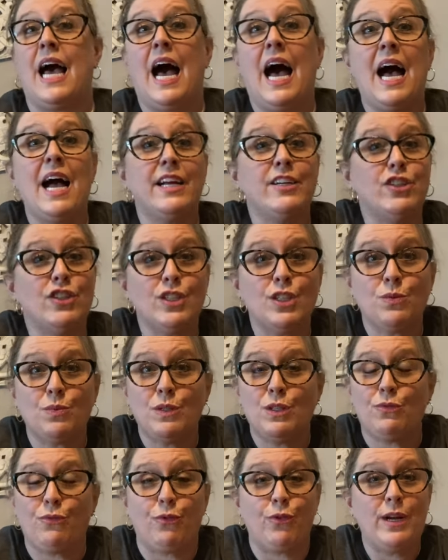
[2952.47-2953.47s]
I just
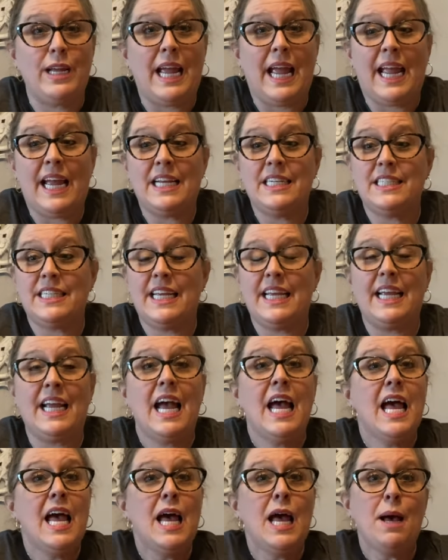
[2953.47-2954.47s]
was freehanding